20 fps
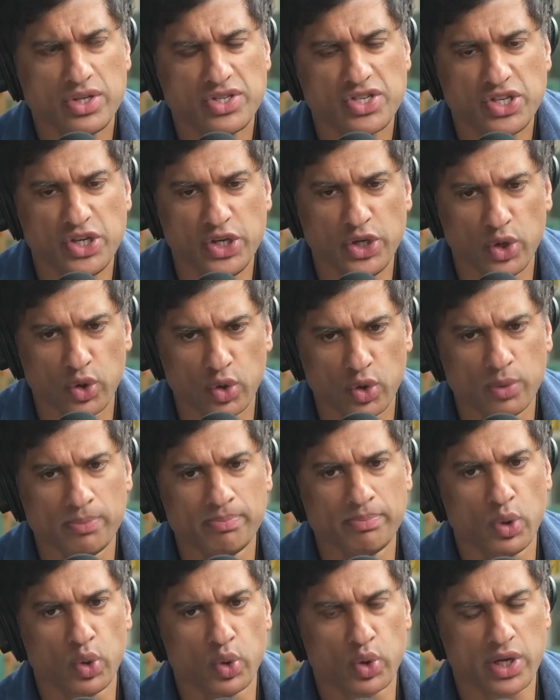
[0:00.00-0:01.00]
does your
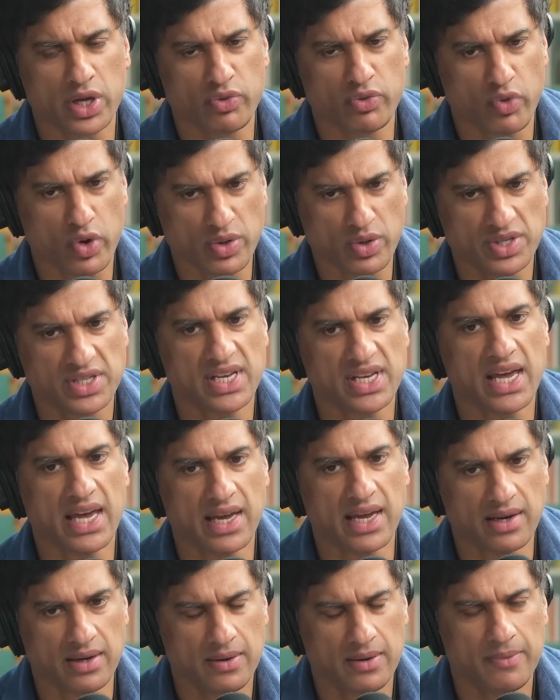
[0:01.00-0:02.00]
morning
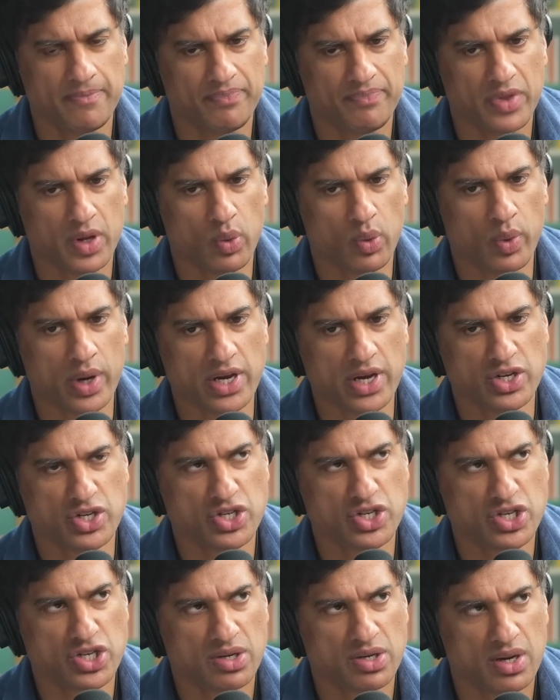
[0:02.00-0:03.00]
routine,
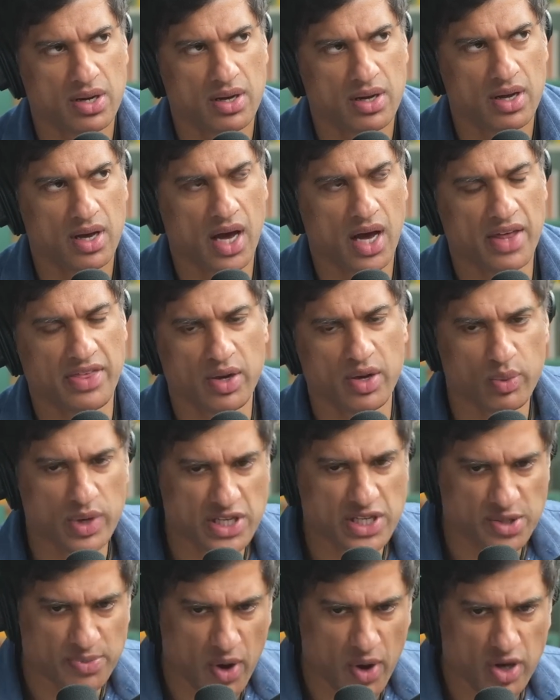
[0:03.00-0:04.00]
which I think
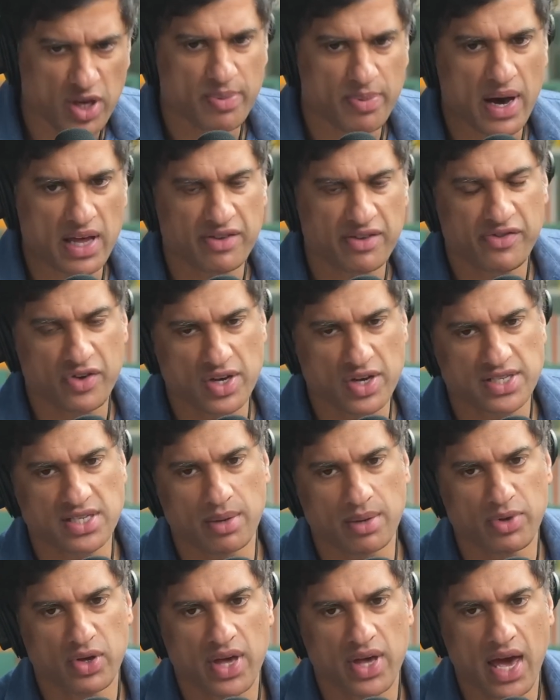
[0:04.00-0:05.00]
we spoke about the first
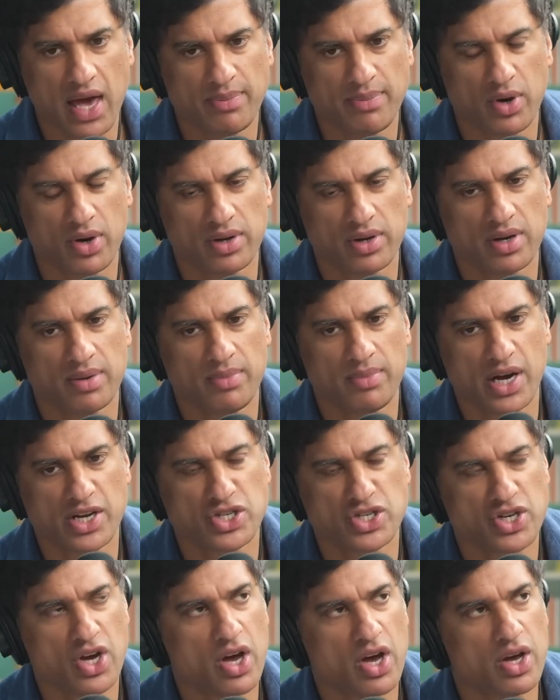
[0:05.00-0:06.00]
time you came on my
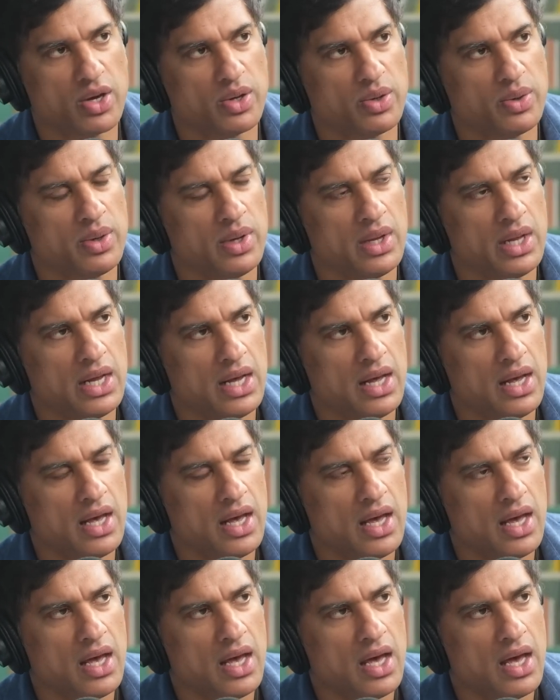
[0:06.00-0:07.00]
show,
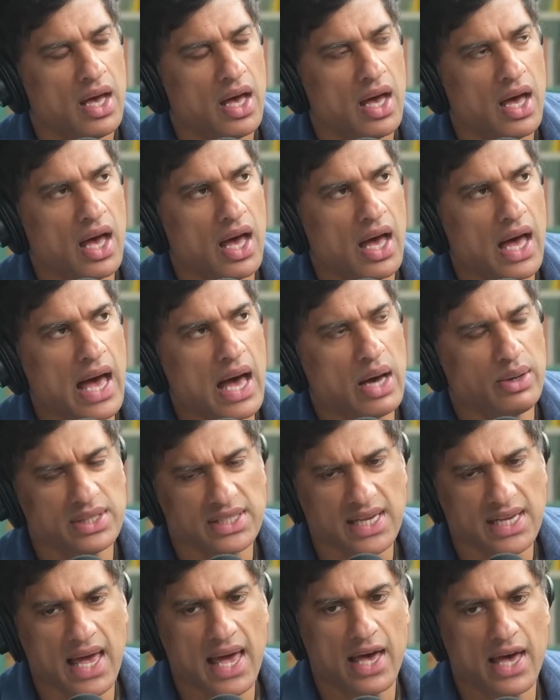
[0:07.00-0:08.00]
how
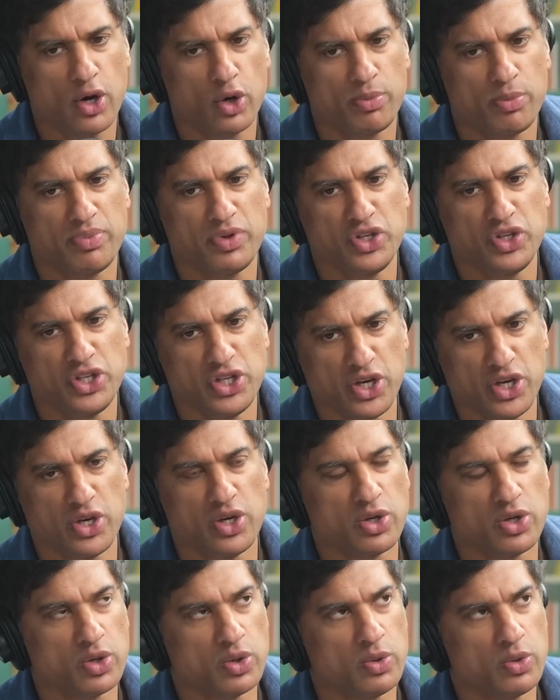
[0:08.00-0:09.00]
does that help
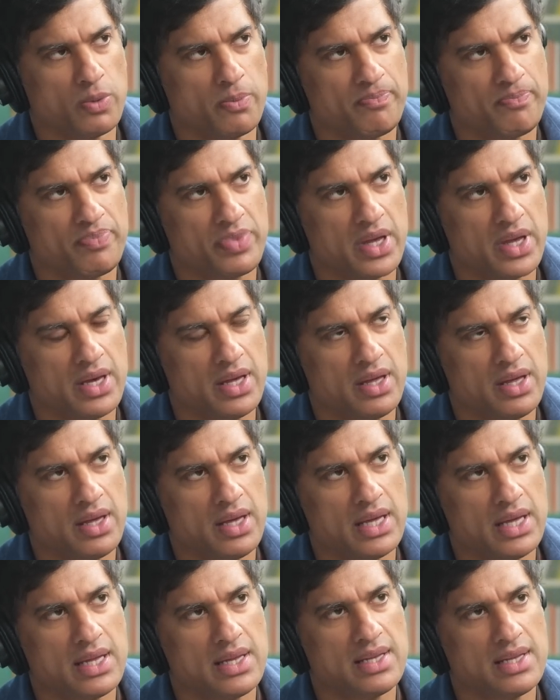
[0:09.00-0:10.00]
you
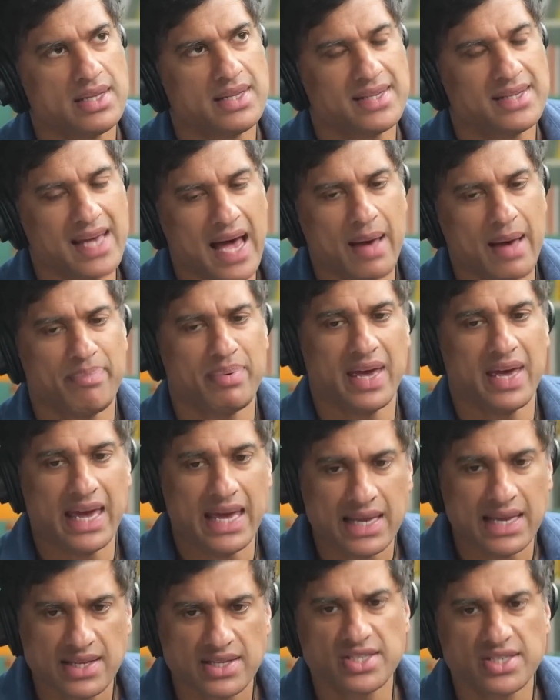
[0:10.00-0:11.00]
tap
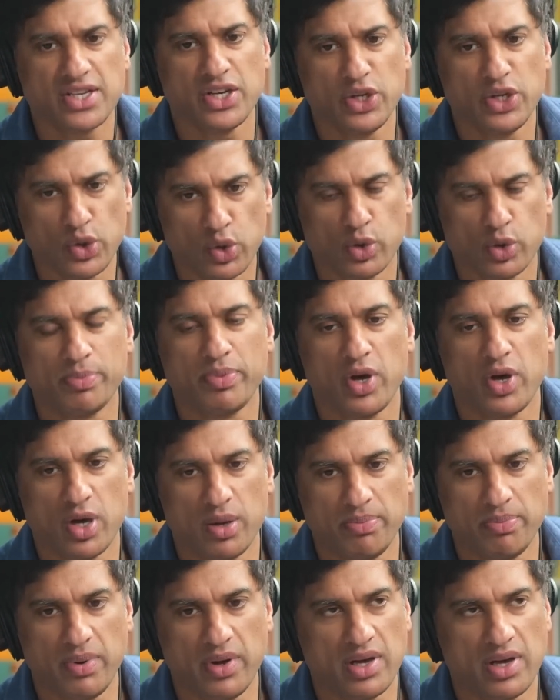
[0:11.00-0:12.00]
into your
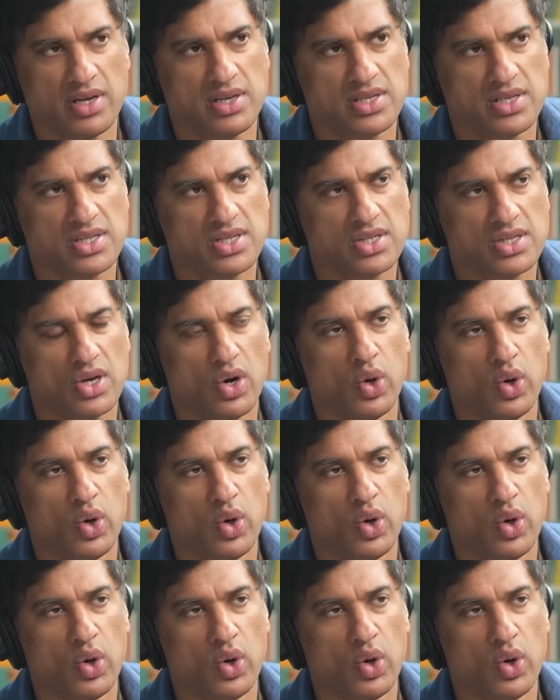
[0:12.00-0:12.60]
purpose,